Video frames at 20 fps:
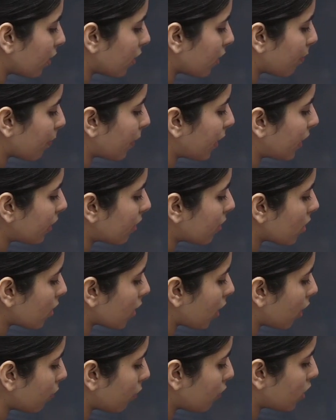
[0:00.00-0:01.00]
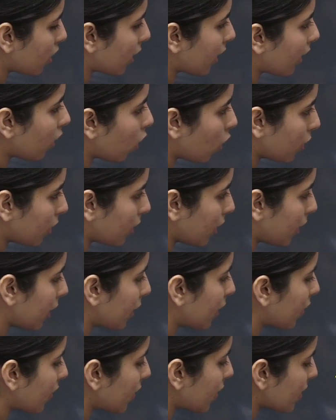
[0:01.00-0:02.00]
the dependency of J on
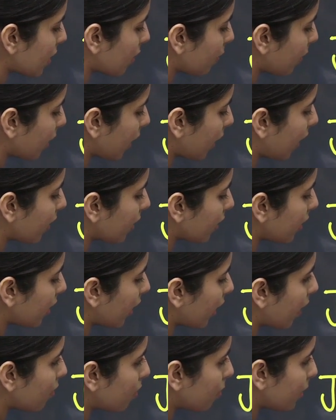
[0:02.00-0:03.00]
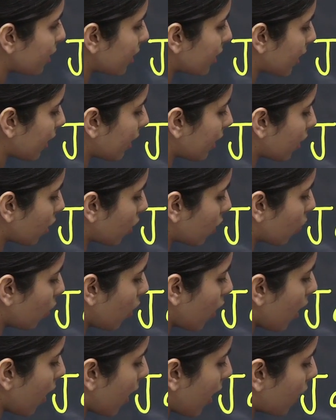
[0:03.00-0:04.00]
E. Reason behind it, I will be telling
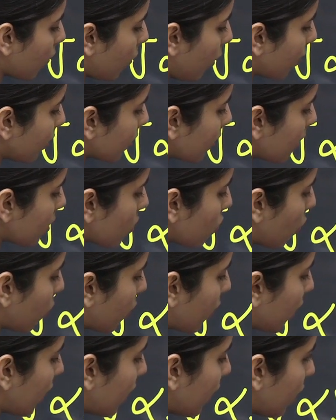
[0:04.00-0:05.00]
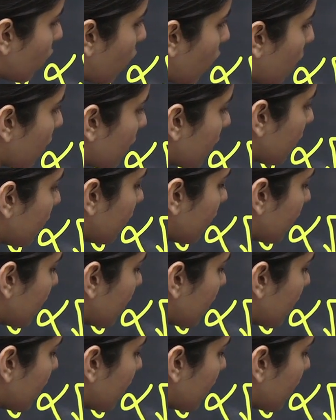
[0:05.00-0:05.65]
you. And all the story, all the